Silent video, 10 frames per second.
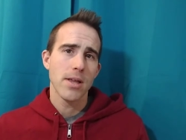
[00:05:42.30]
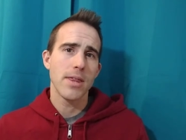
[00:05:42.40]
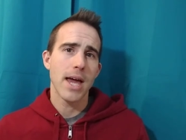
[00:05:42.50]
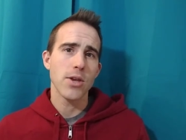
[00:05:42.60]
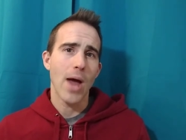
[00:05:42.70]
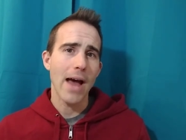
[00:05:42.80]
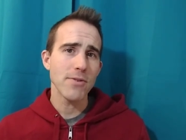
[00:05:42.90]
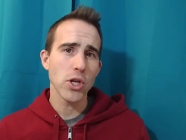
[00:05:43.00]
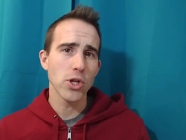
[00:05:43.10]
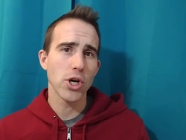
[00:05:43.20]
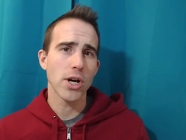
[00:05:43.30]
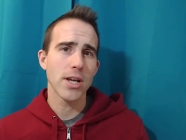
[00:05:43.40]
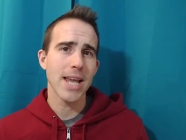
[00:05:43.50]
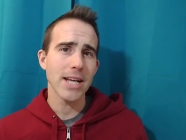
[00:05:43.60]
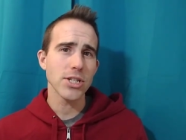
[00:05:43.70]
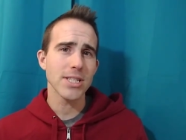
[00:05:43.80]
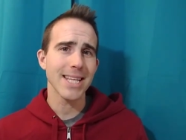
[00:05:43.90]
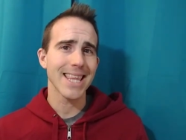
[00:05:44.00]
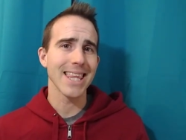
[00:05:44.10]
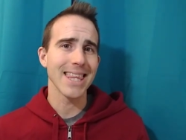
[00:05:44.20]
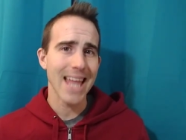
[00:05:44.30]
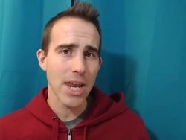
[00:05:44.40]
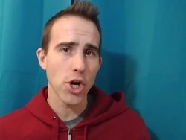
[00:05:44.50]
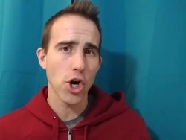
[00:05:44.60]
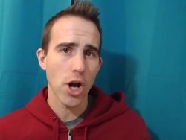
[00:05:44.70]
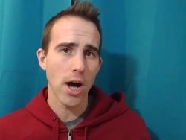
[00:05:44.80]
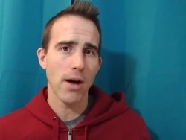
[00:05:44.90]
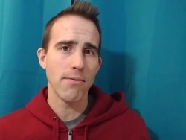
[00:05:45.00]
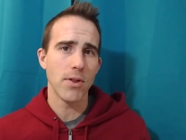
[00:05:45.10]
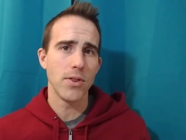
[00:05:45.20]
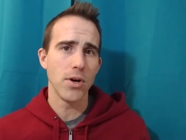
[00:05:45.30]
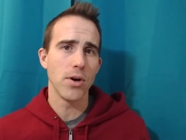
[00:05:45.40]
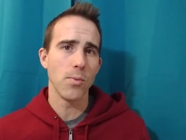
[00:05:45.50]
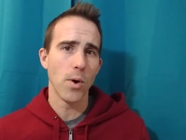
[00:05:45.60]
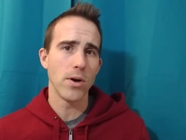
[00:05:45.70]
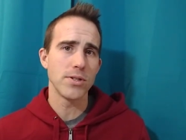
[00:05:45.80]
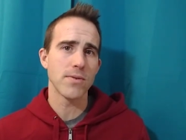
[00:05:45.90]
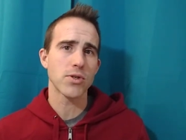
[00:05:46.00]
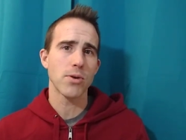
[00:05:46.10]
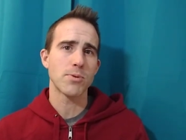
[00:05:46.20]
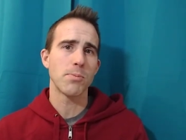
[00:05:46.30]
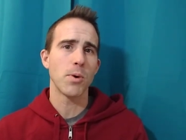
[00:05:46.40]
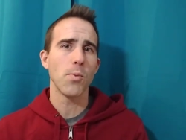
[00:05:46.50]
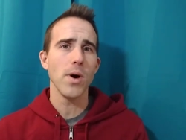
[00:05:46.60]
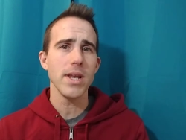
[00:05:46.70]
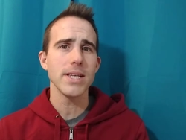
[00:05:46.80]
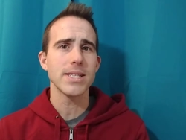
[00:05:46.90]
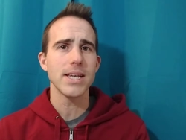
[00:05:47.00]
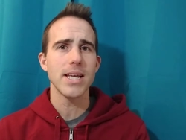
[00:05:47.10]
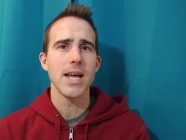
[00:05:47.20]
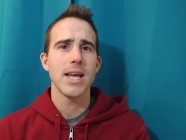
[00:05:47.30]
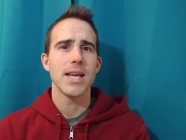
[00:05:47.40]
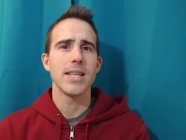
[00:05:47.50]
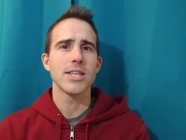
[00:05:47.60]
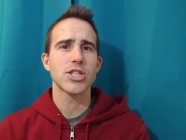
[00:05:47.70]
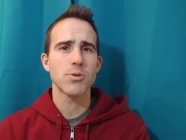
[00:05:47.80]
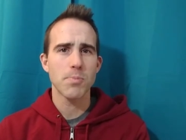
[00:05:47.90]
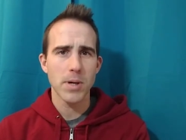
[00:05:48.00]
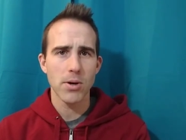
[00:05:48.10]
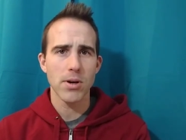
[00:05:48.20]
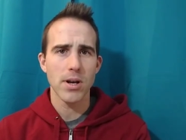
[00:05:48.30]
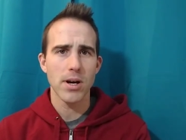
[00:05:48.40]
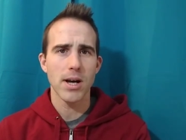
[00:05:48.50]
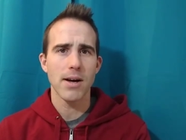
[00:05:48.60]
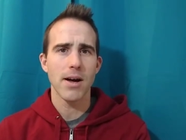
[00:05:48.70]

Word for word: that you have to look not just at the letter of the words of scripture but what is it in the spirit uh,